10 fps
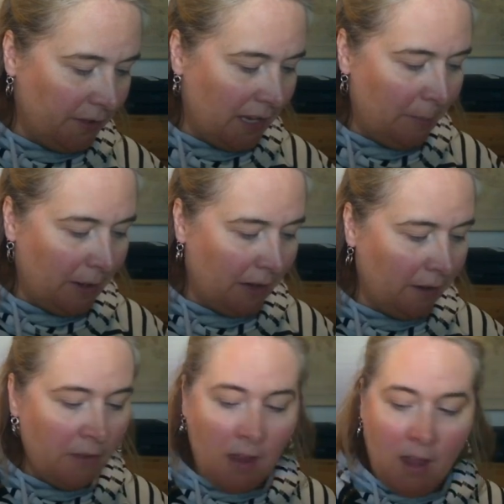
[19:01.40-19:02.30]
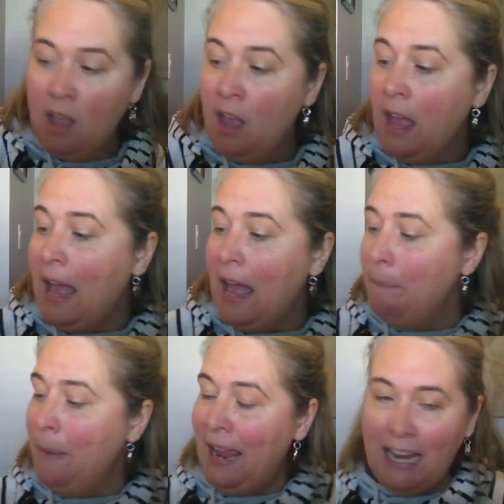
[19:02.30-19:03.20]
up here, at
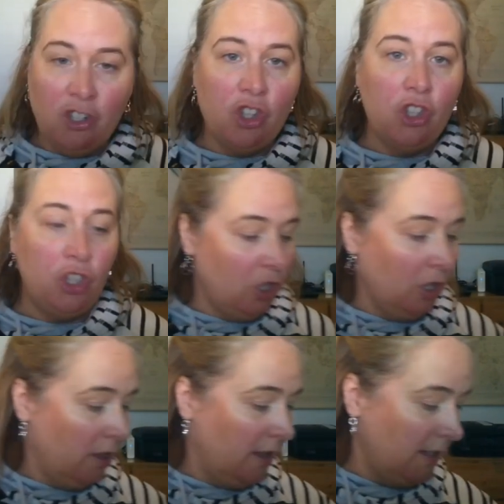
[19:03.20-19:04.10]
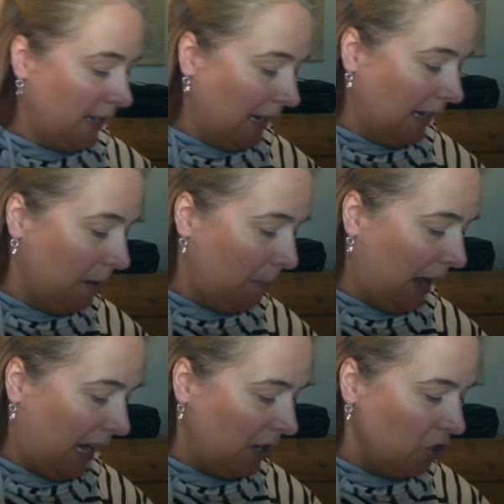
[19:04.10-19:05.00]
the second
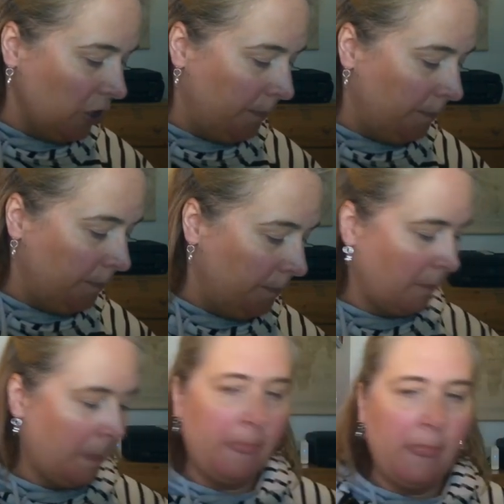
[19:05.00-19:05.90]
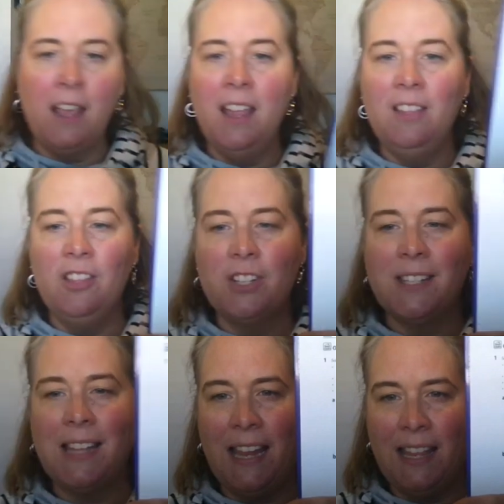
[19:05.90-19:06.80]
page, it looks
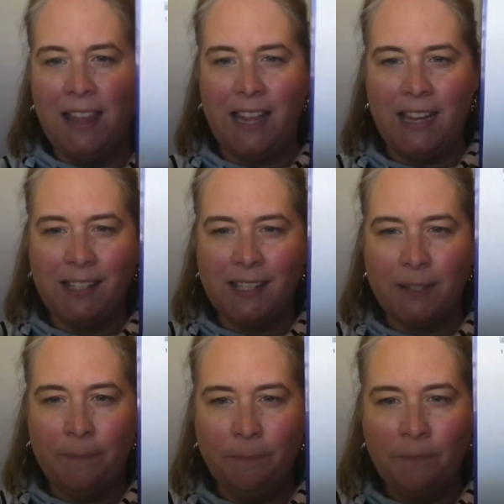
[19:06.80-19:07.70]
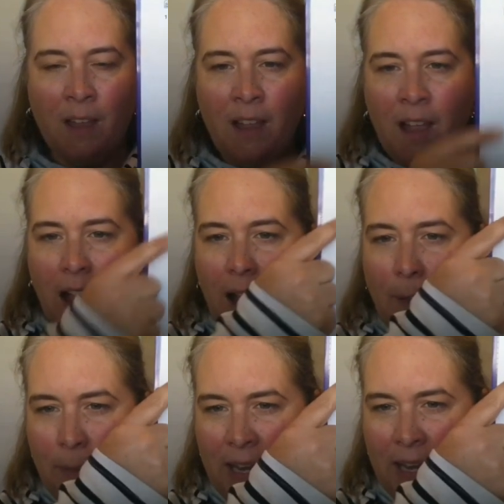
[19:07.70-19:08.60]
like this. Up
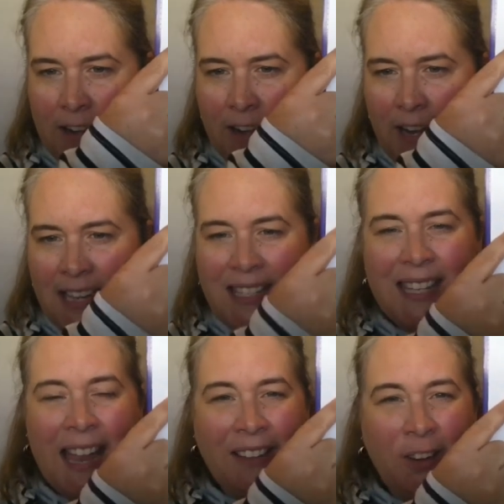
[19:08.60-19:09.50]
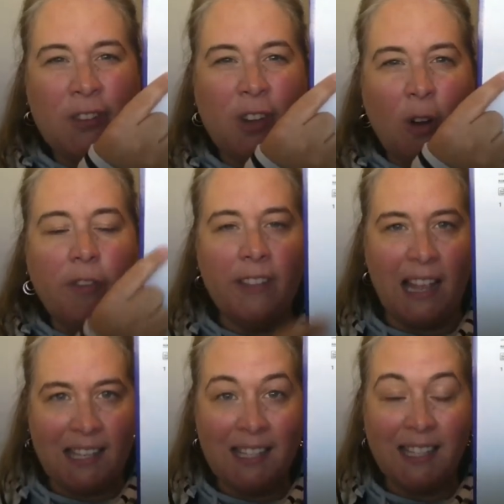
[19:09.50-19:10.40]
here, it goes over that
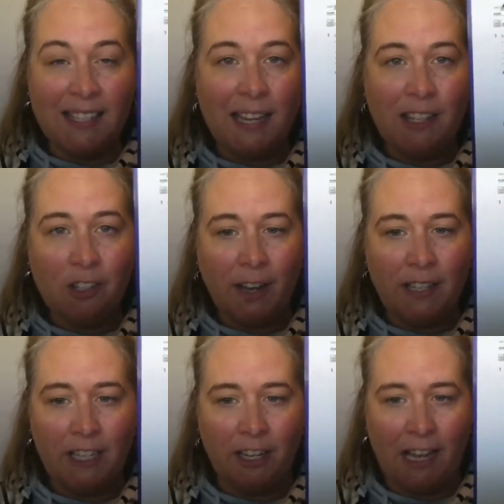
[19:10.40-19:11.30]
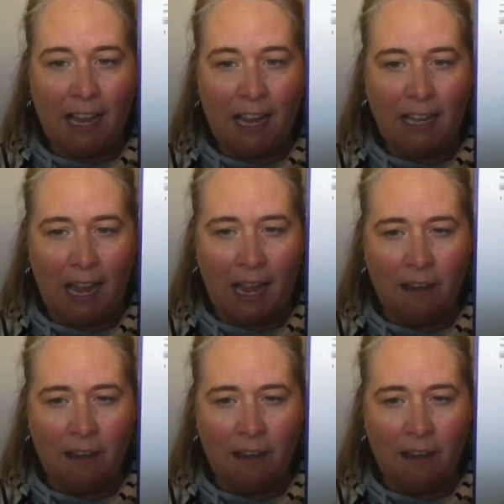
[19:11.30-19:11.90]
success criteria again.